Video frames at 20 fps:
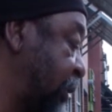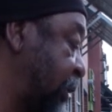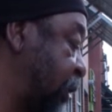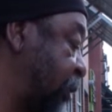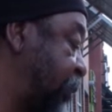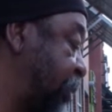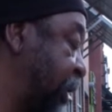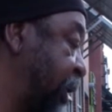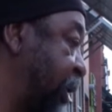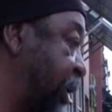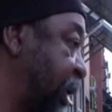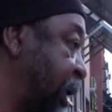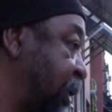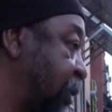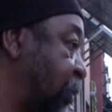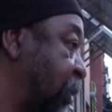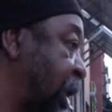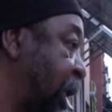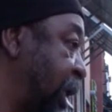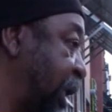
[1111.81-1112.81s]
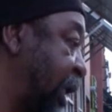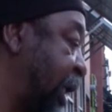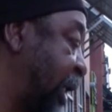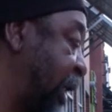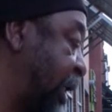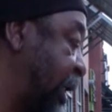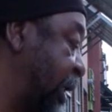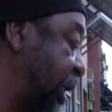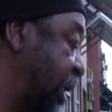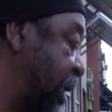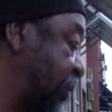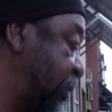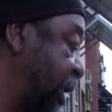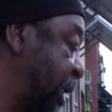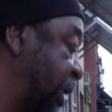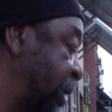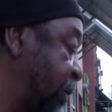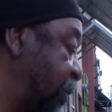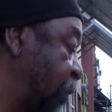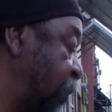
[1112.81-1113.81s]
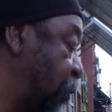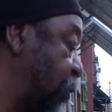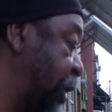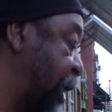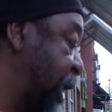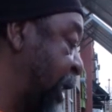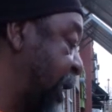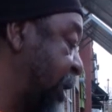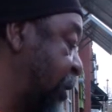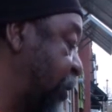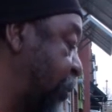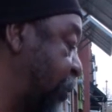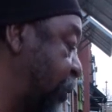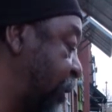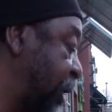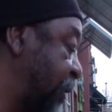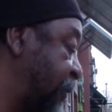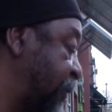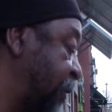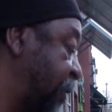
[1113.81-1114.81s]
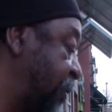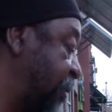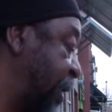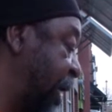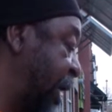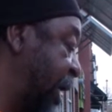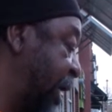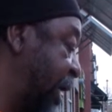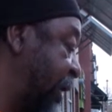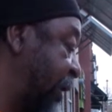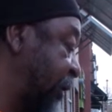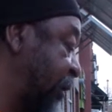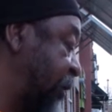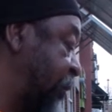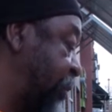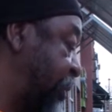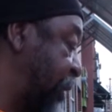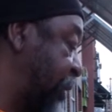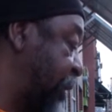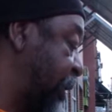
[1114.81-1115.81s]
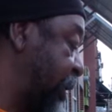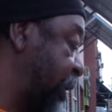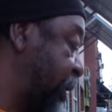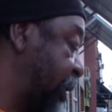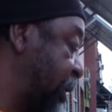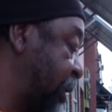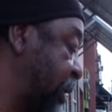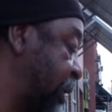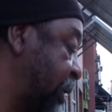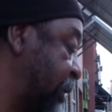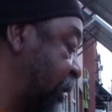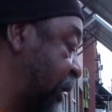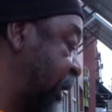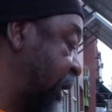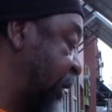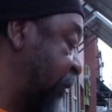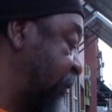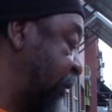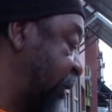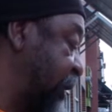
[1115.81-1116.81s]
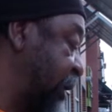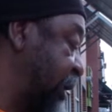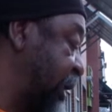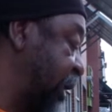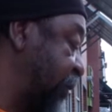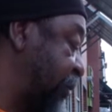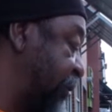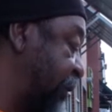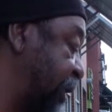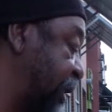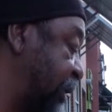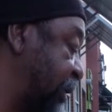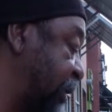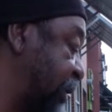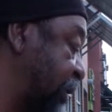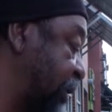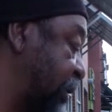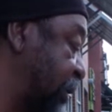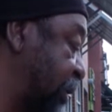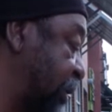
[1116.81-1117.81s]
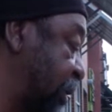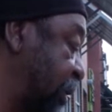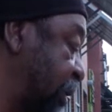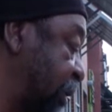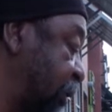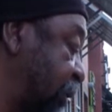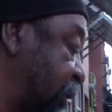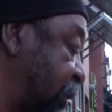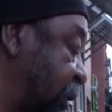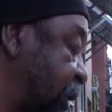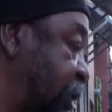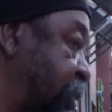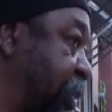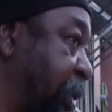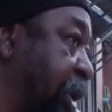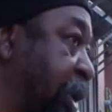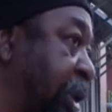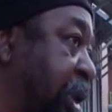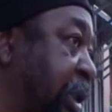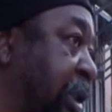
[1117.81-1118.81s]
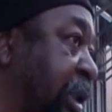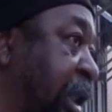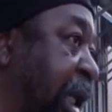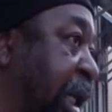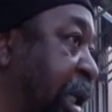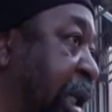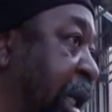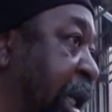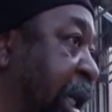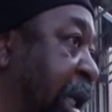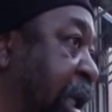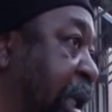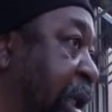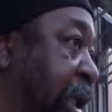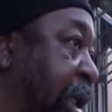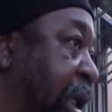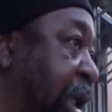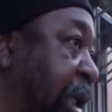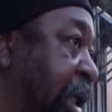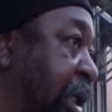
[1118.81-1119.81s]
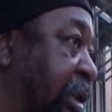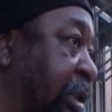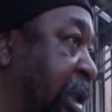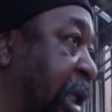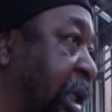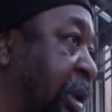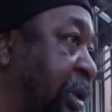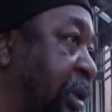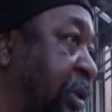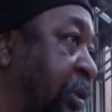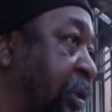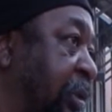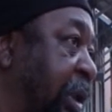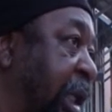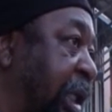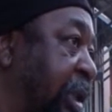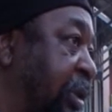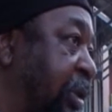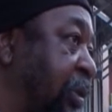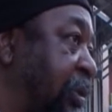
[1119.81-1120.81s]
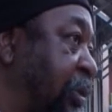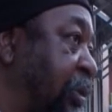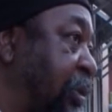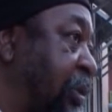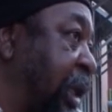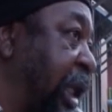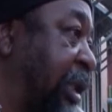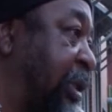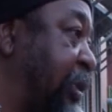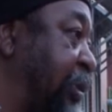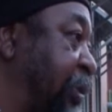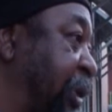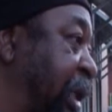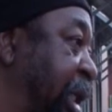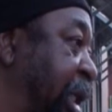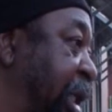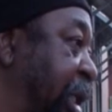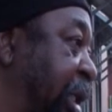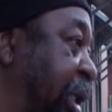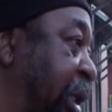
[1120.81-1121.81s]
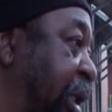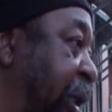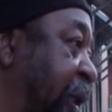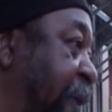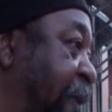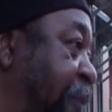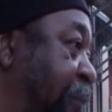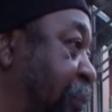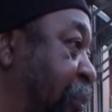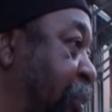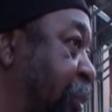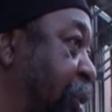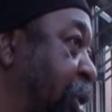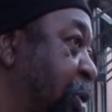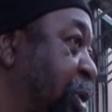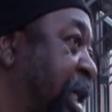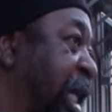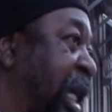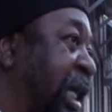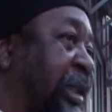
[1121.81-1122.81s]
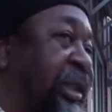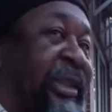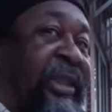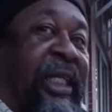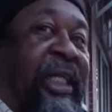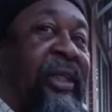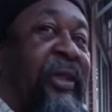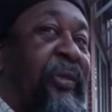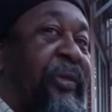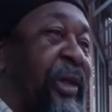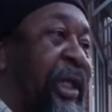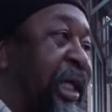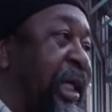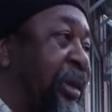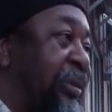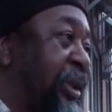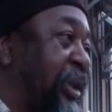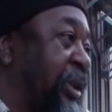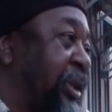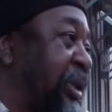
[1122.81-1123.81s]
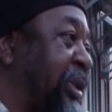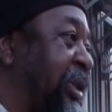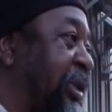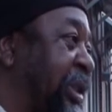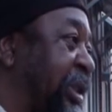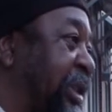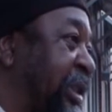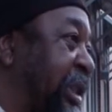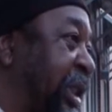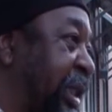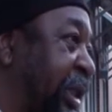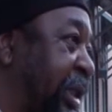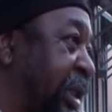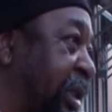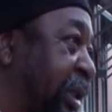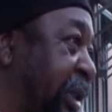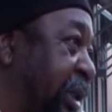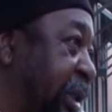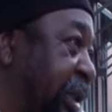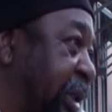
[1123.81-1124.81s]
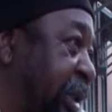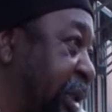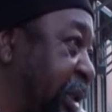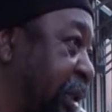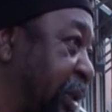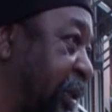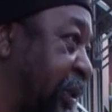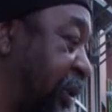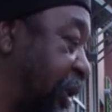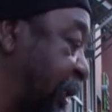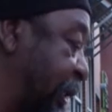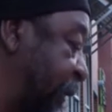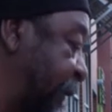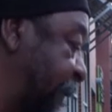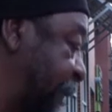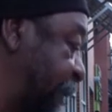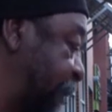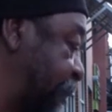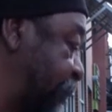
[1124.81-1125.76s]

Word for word: Spirit is rakah meaning the wind, the breath, the mind, the spirit. See, it gives you the definition. So the spirit is like a, a it's like the like the like the wind. You can't see the wind, but you know it's there. Okay.